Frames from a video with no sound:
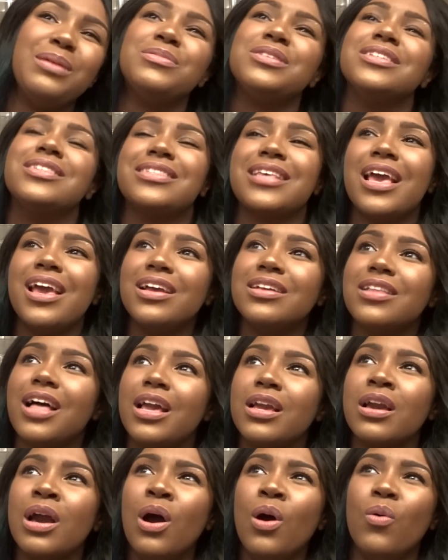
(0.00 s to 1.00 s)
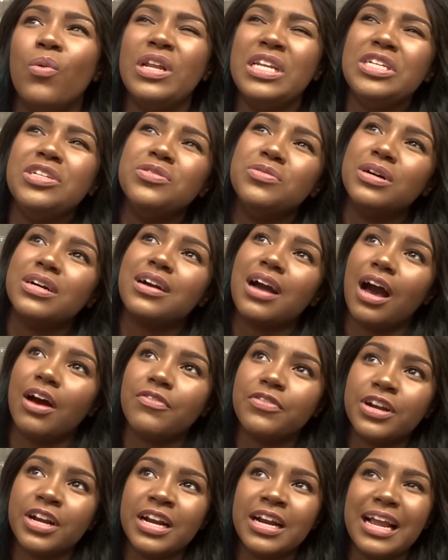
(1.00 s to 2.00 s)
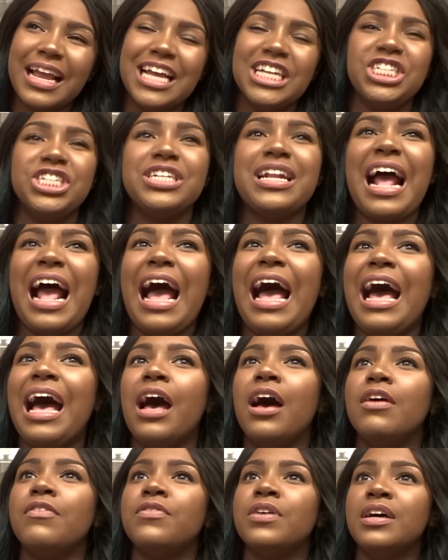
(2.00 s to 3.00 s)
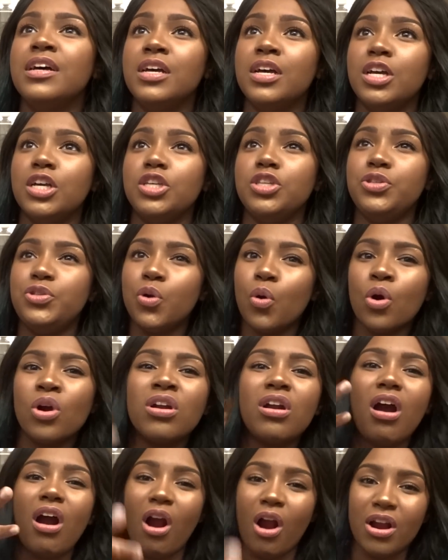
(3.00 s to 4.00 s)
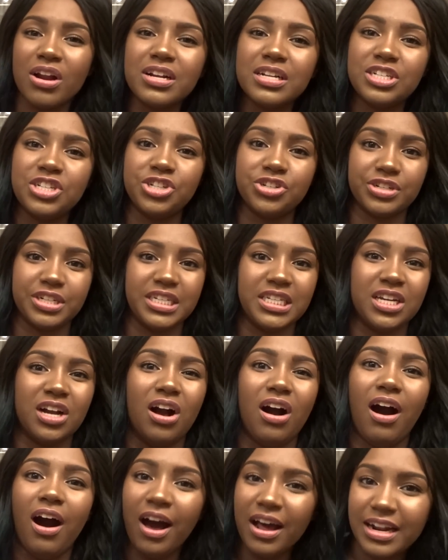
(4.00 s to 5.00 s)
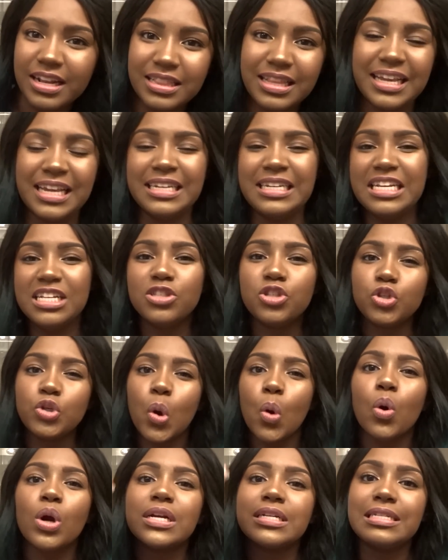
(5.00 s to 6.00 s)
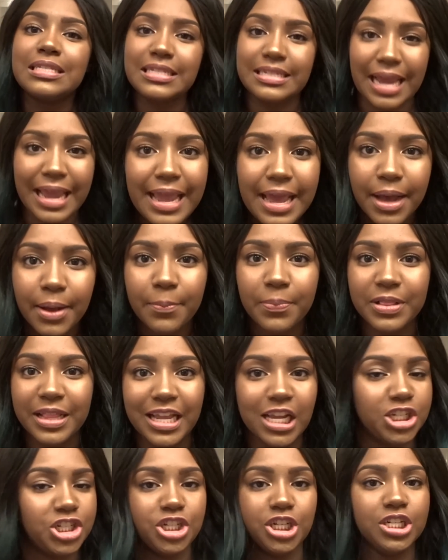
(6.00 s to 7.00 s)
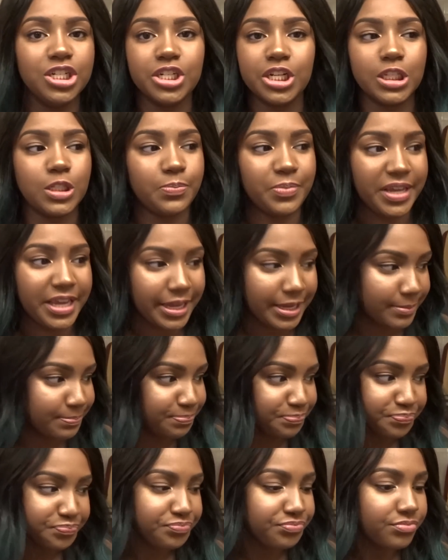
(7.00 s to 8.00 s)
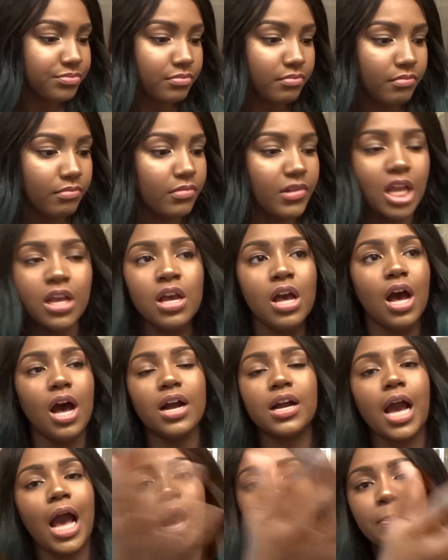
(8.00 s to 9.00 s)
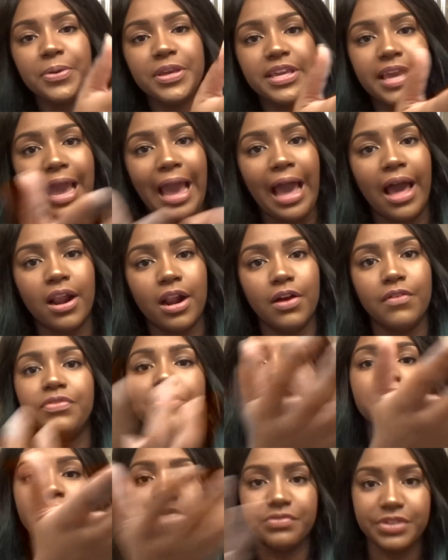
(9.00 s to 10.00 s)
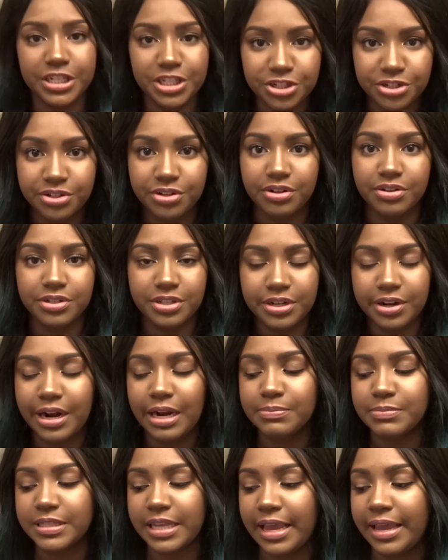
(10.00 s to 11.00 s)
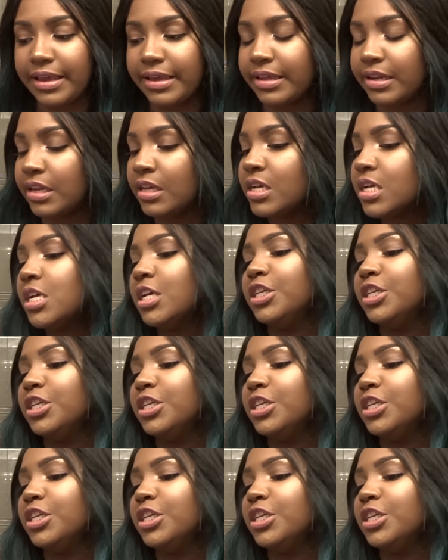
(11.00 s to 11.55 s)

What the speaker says: I'm just saying, like, when you do a cover, it should have your artistry on it. Like, it needs your stamp. Like, it shouldn't just be a copycat of the original, you know what I'm saying?